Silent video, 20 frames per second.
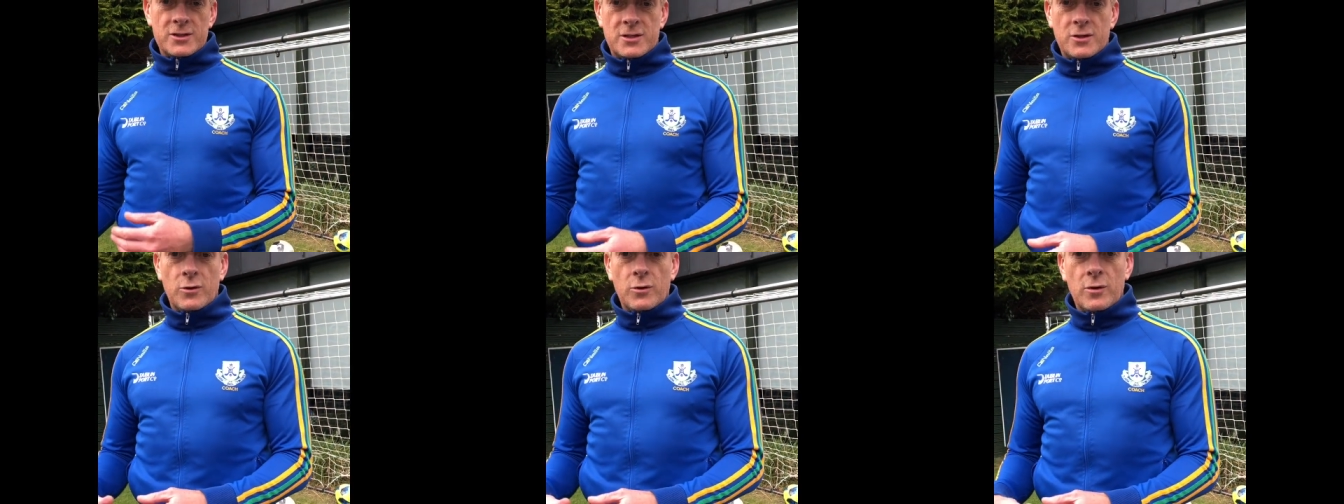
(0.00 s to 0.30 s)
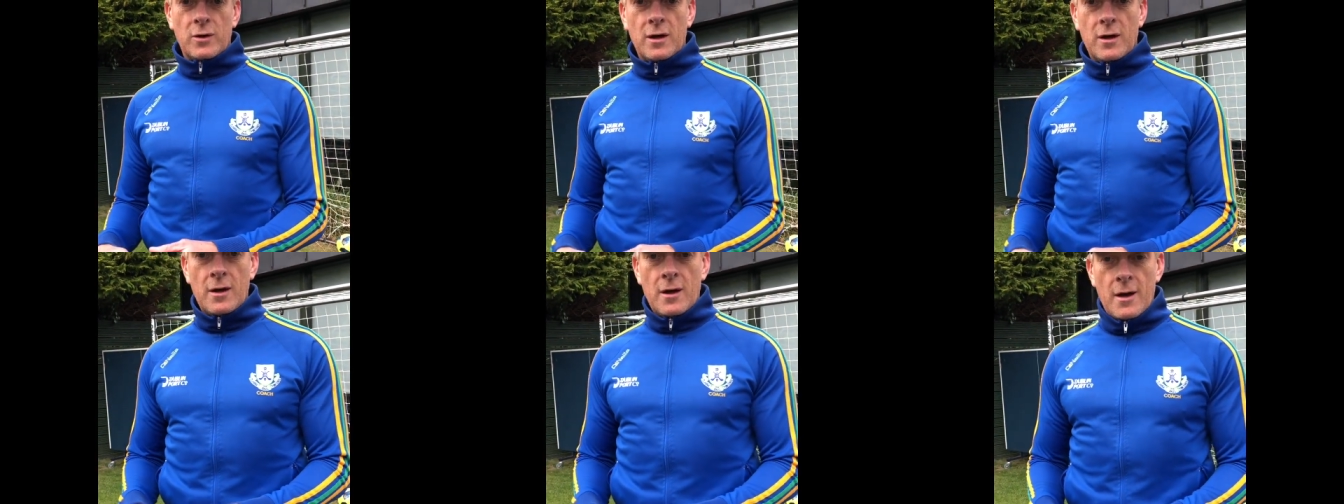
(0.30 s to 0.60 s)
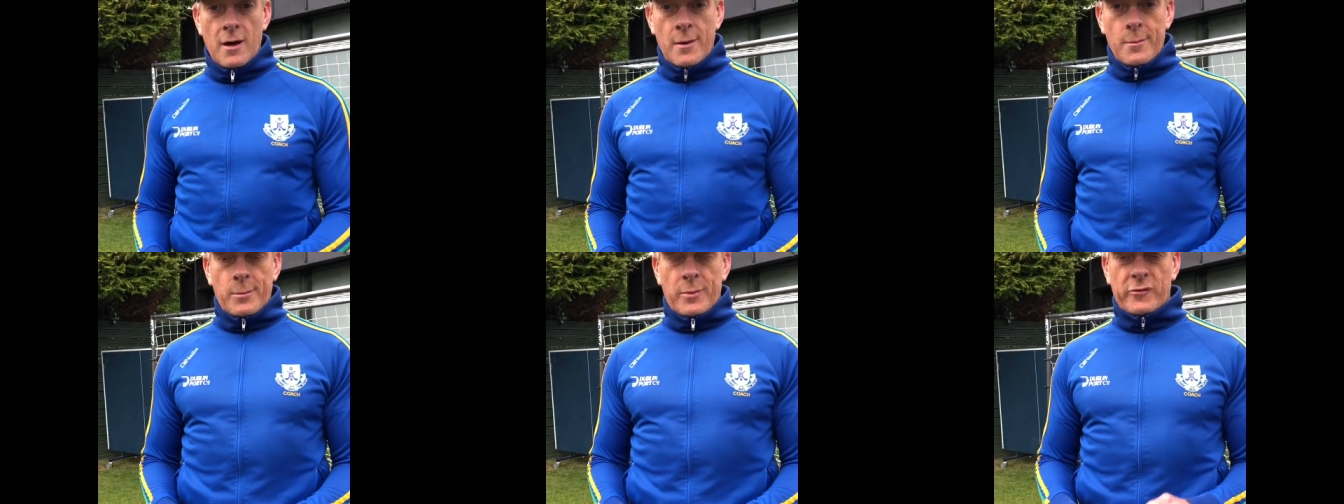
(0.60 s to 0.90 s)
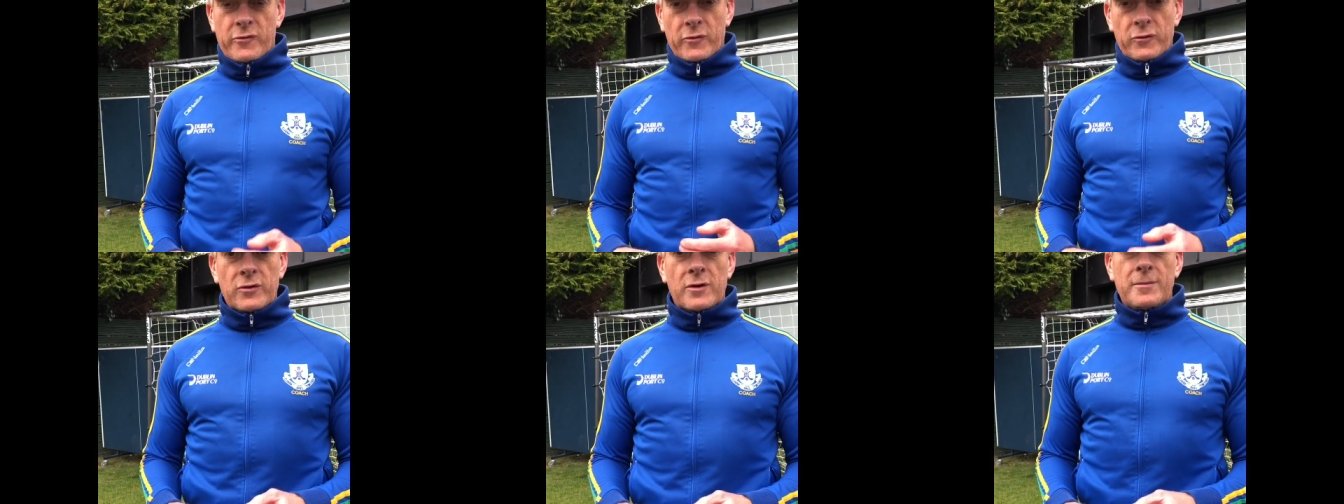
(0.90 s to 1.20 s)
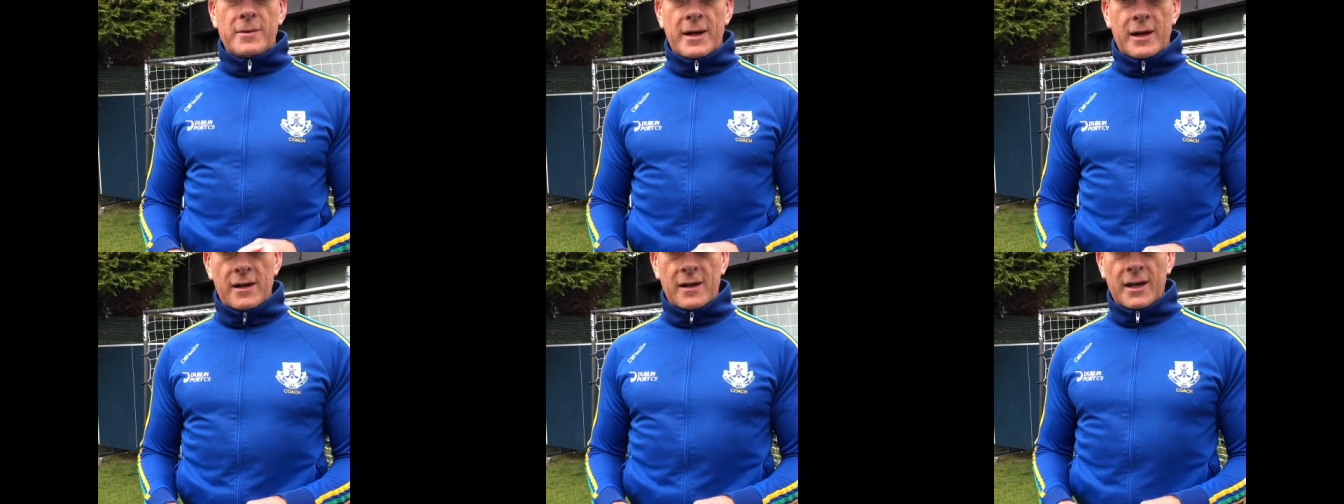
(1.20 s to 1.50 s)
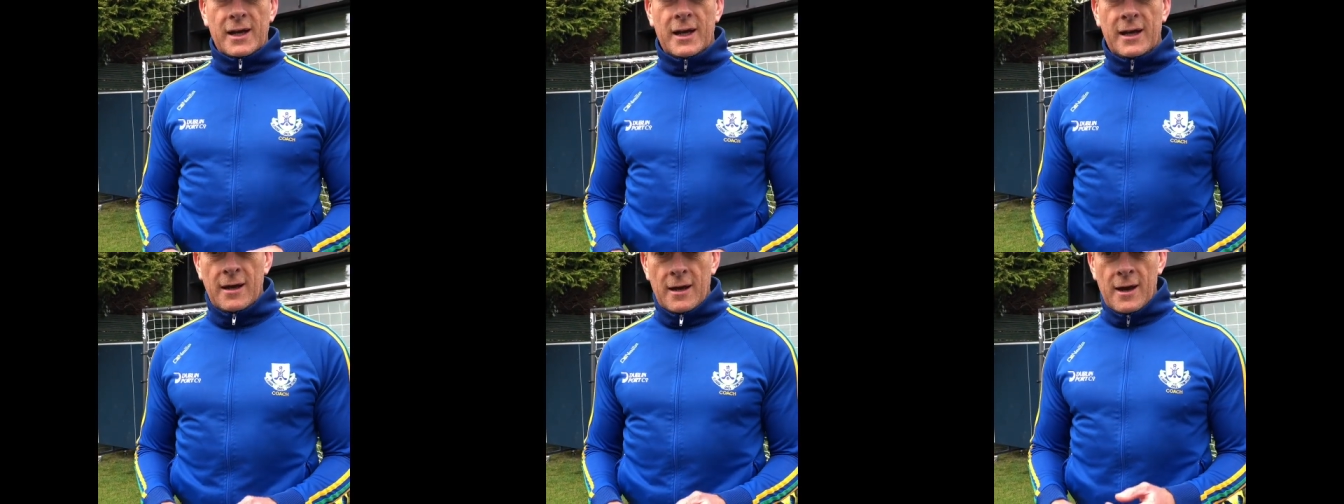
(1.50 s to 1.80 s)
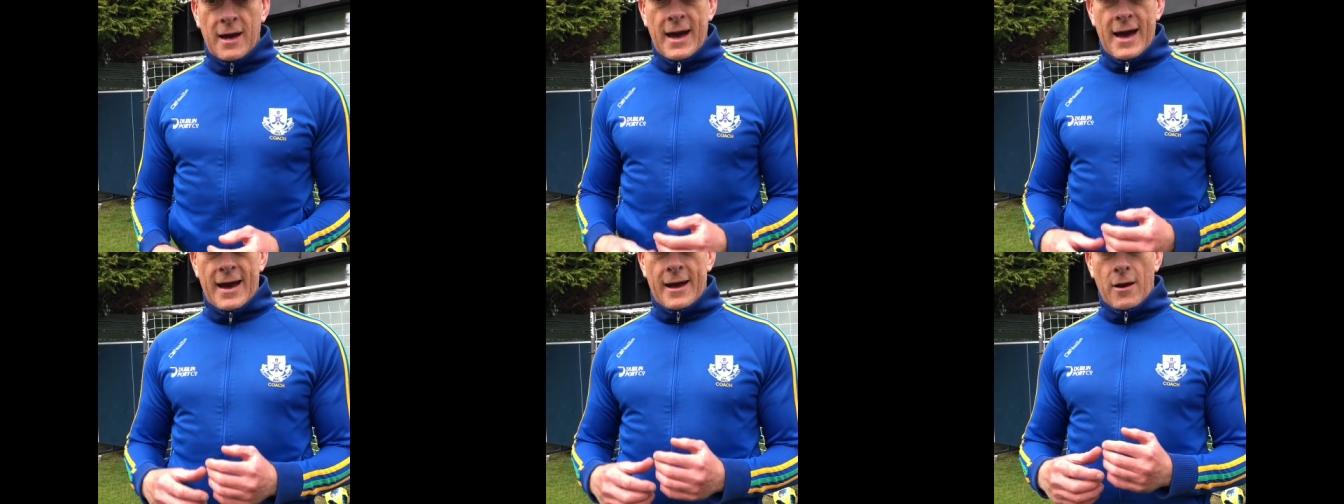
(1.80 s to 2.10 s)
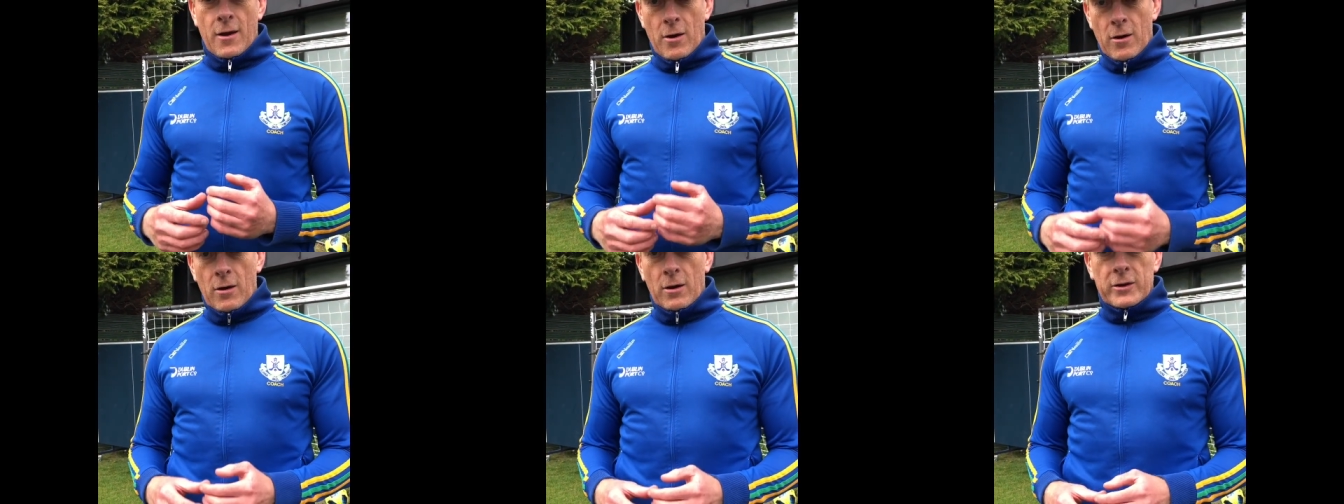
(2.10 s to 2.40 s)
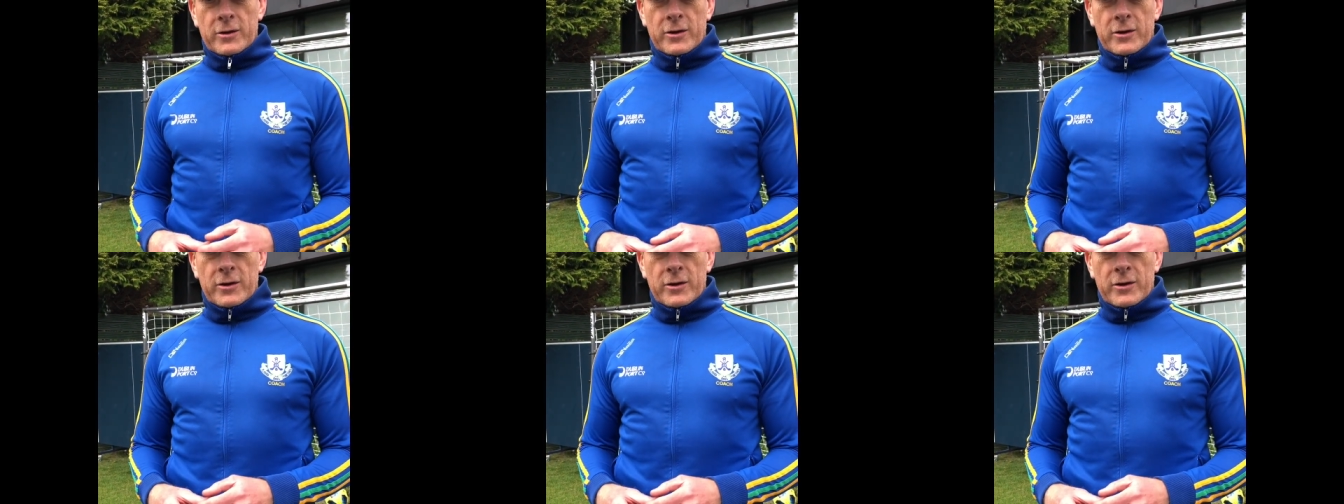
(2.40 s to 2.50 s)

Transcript: doing, but fundamentally all